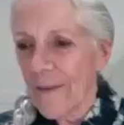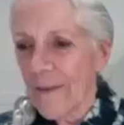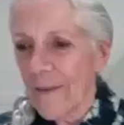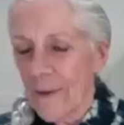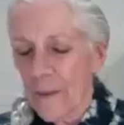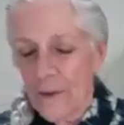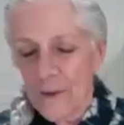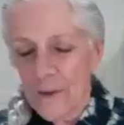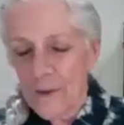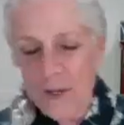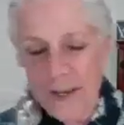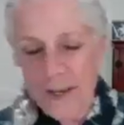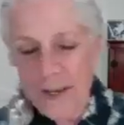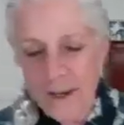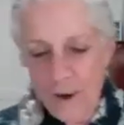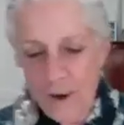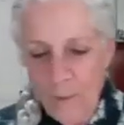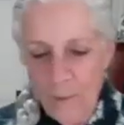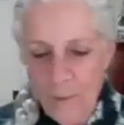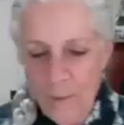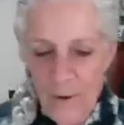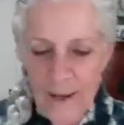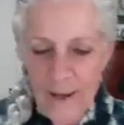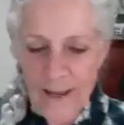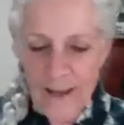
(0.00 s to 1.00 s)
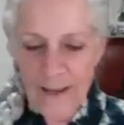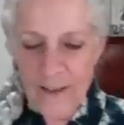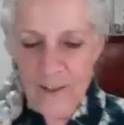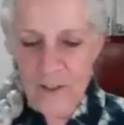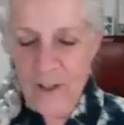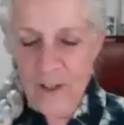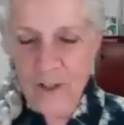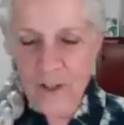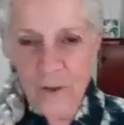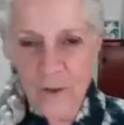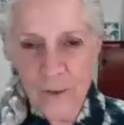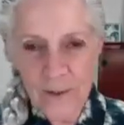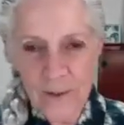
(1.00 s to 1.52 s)
think we should get our bokens
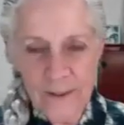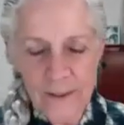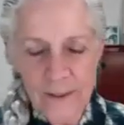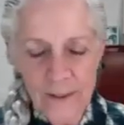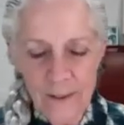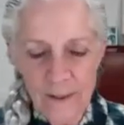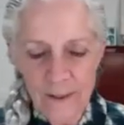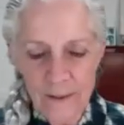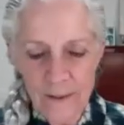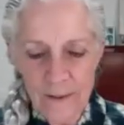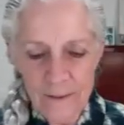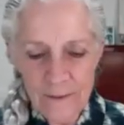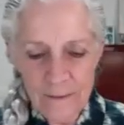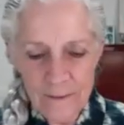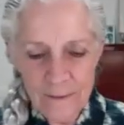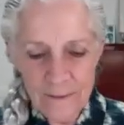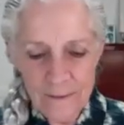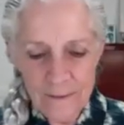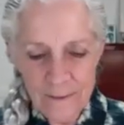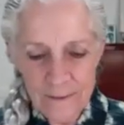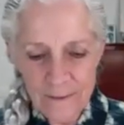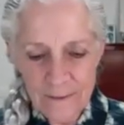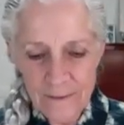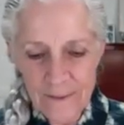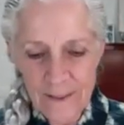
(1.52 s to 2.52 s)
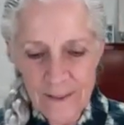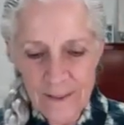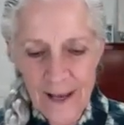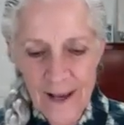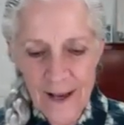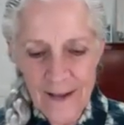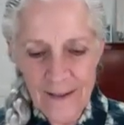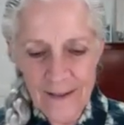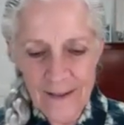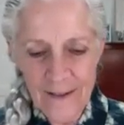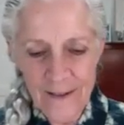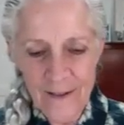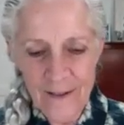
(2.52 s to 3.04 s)
and do a little
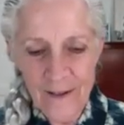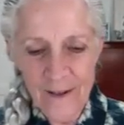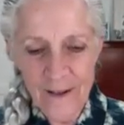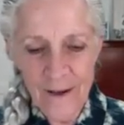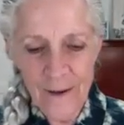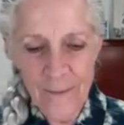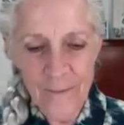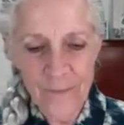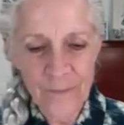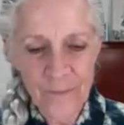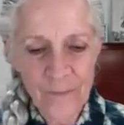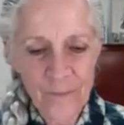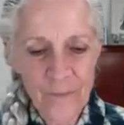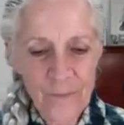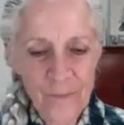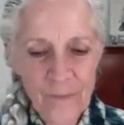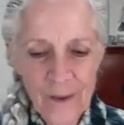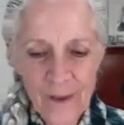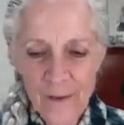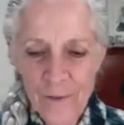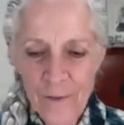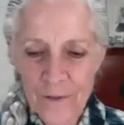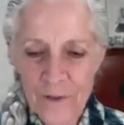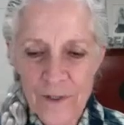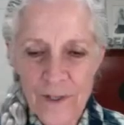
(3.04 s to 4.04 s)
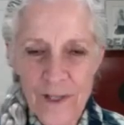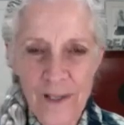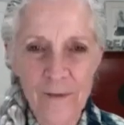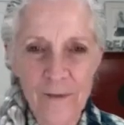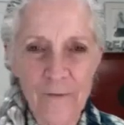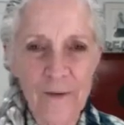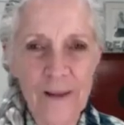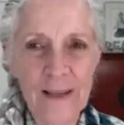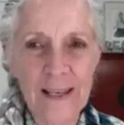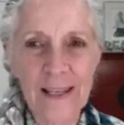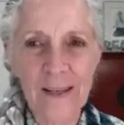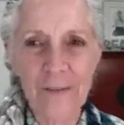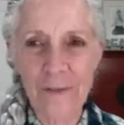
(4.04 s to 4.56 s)
that and see if
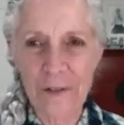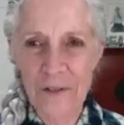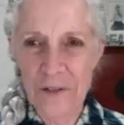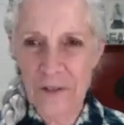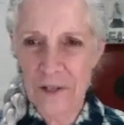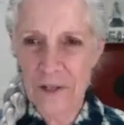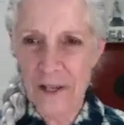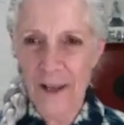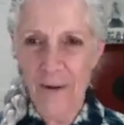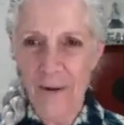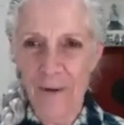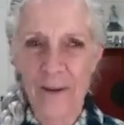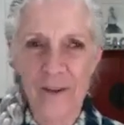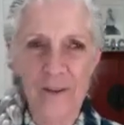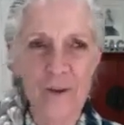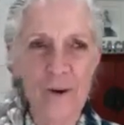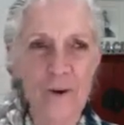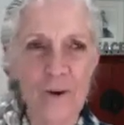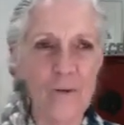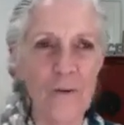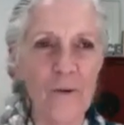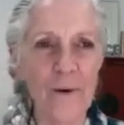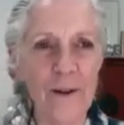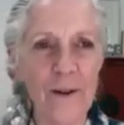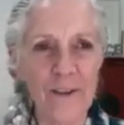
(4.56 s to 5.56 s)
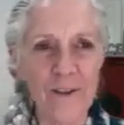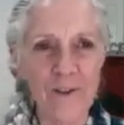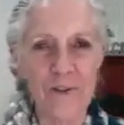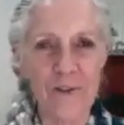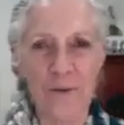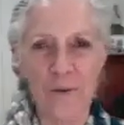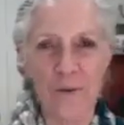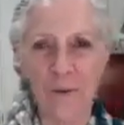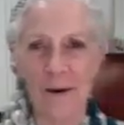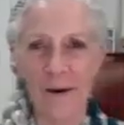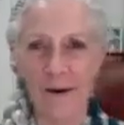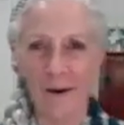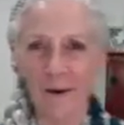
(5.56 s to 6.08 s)
any of this carries over
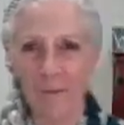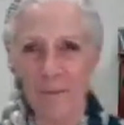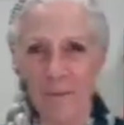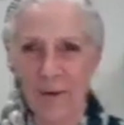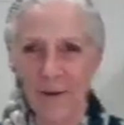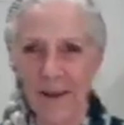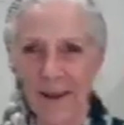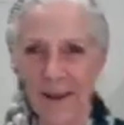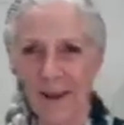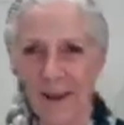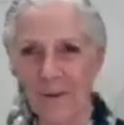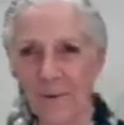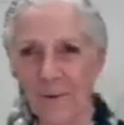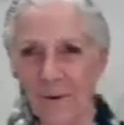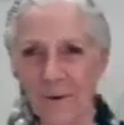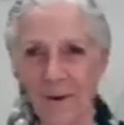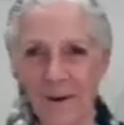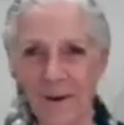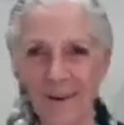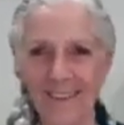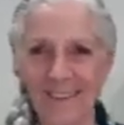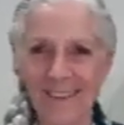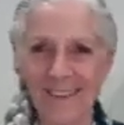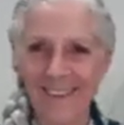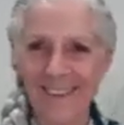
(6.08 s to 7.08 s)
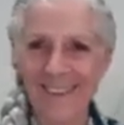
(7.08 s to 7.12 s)
into our boken work.